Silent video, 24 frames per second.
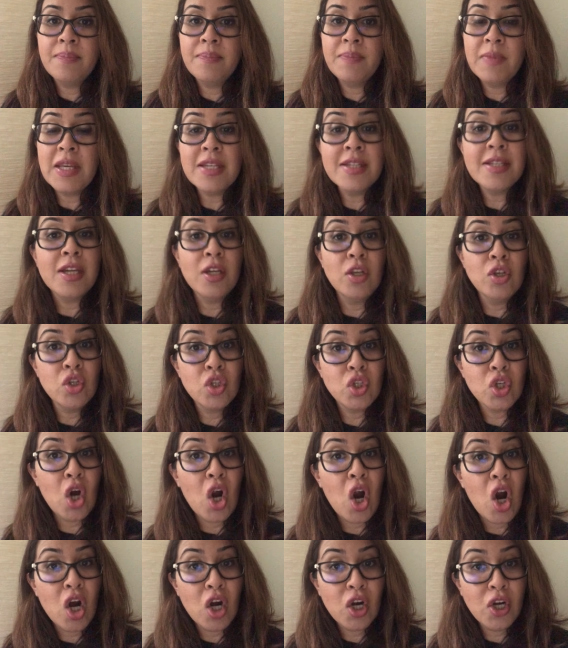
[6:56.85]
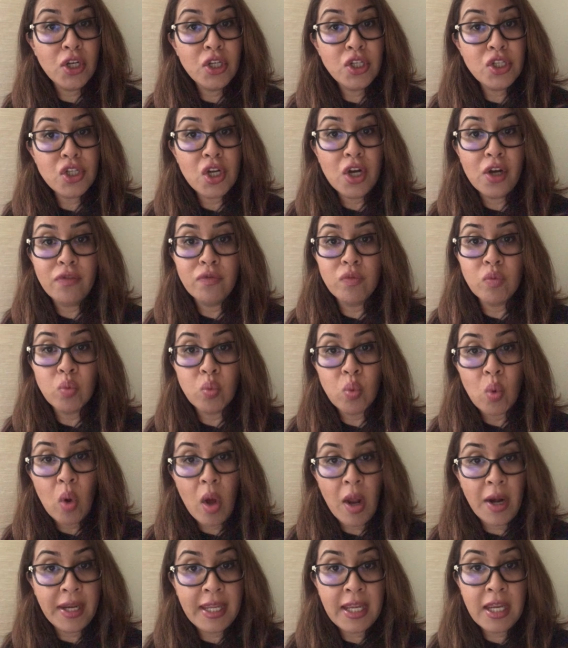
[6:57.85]
is in charge of
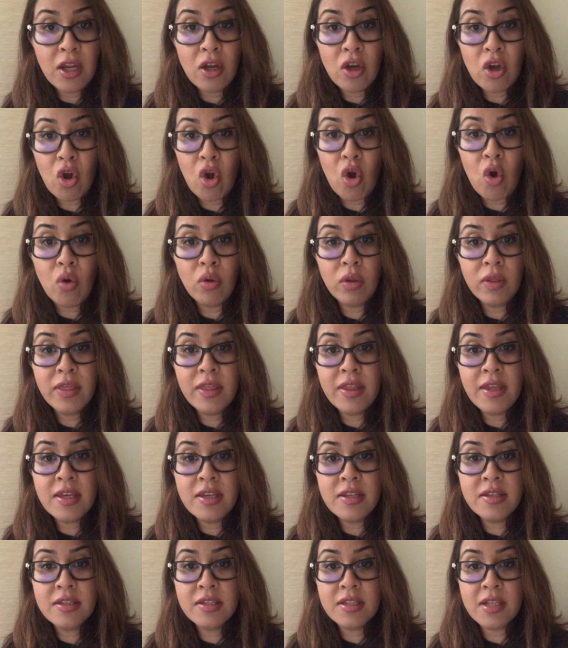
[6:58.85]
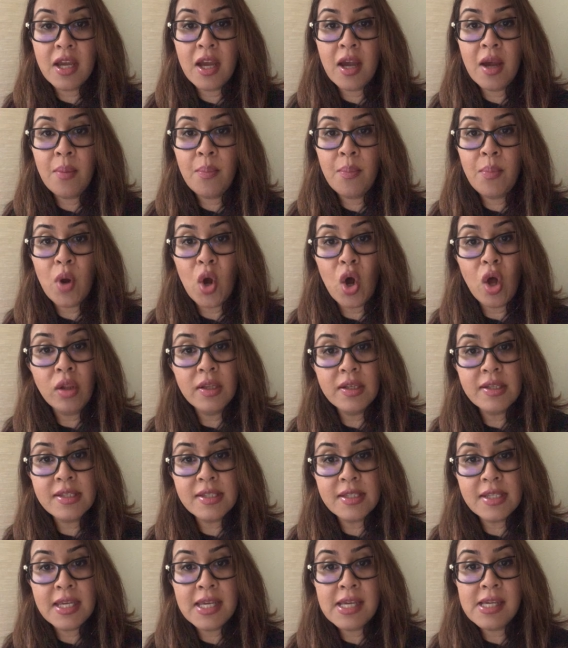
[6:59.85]
running all these
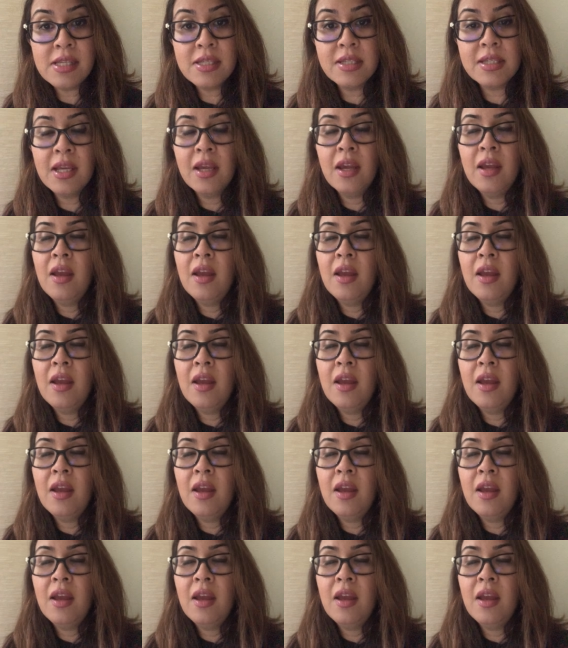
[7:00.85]
policies,